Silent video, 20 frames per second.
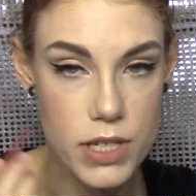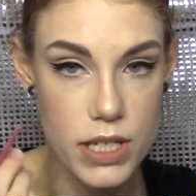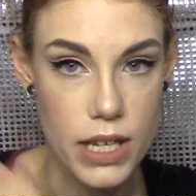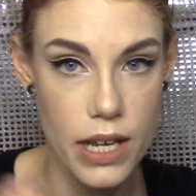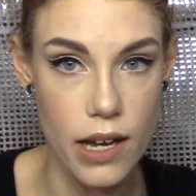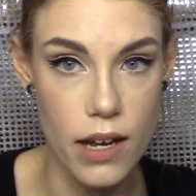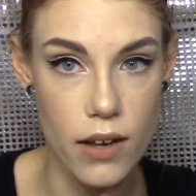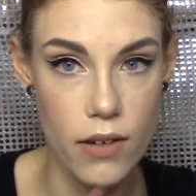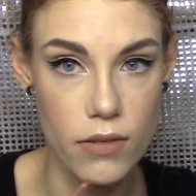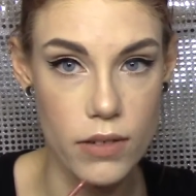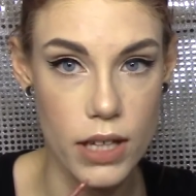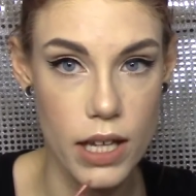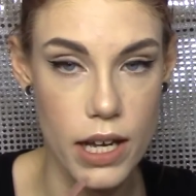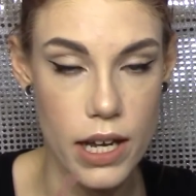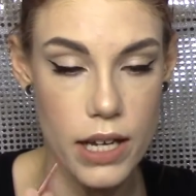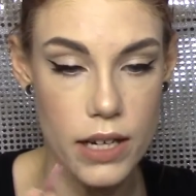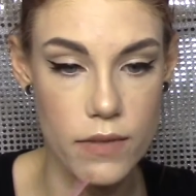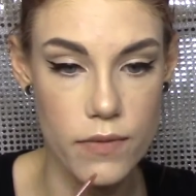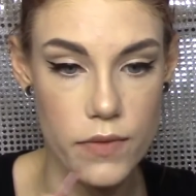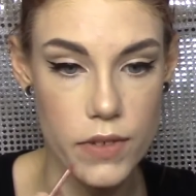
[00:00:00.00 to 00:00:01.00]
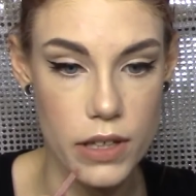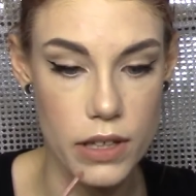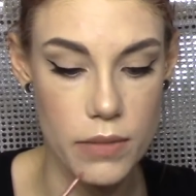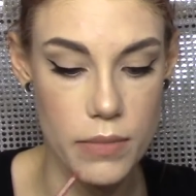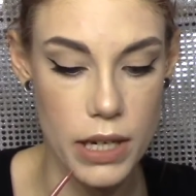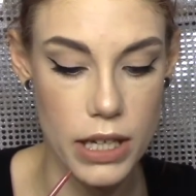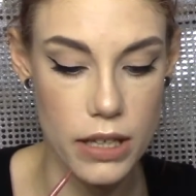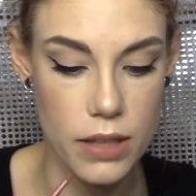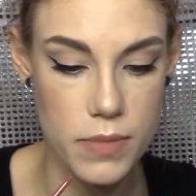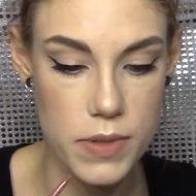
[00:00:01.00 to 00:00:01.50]
going to outline and fill in
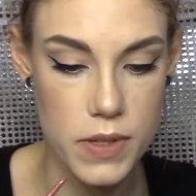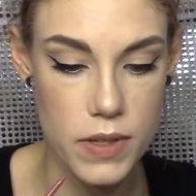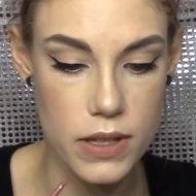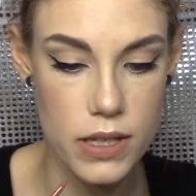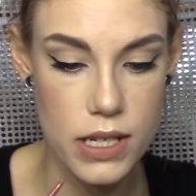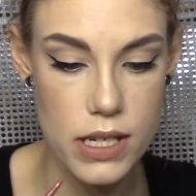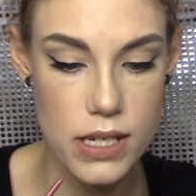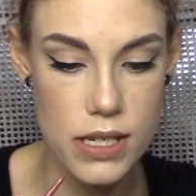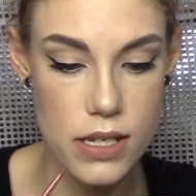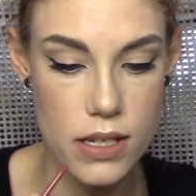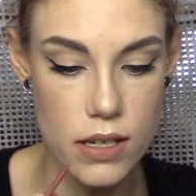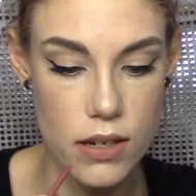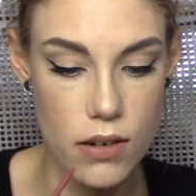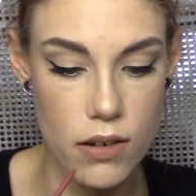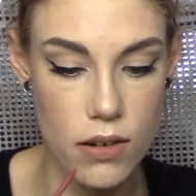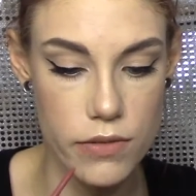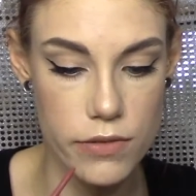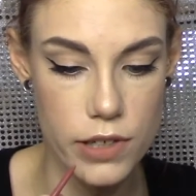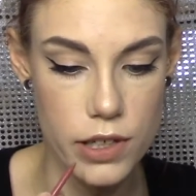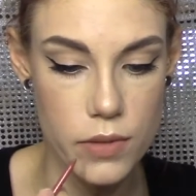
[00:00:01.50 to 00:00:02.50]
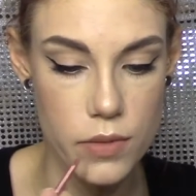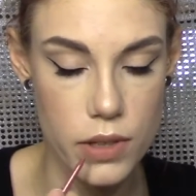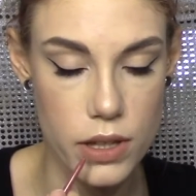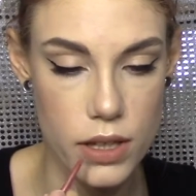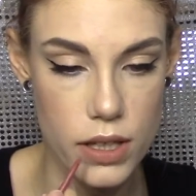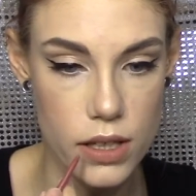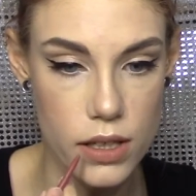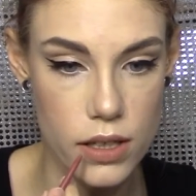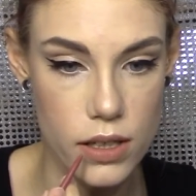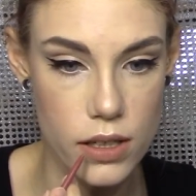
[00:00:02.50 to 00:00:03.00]
my lips with this and go over it with
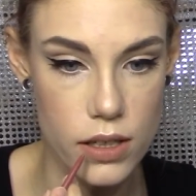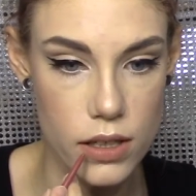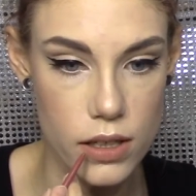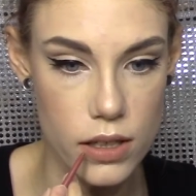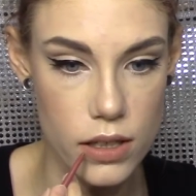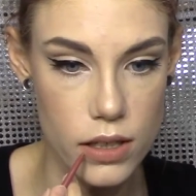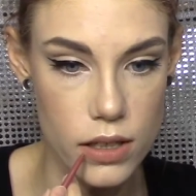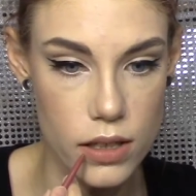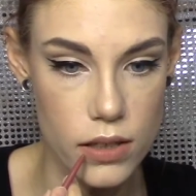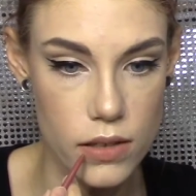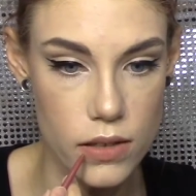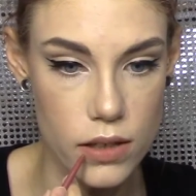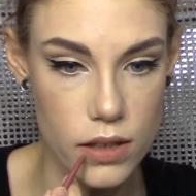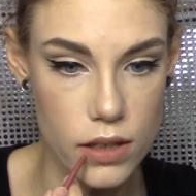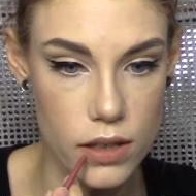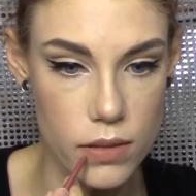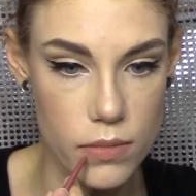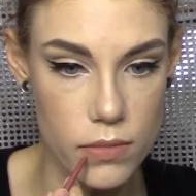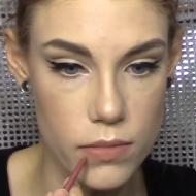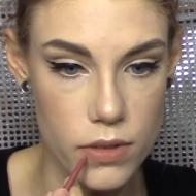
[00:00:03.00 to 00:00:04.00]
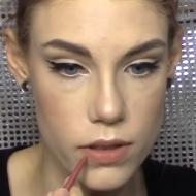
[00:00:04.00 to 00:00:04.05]
the liquid lip.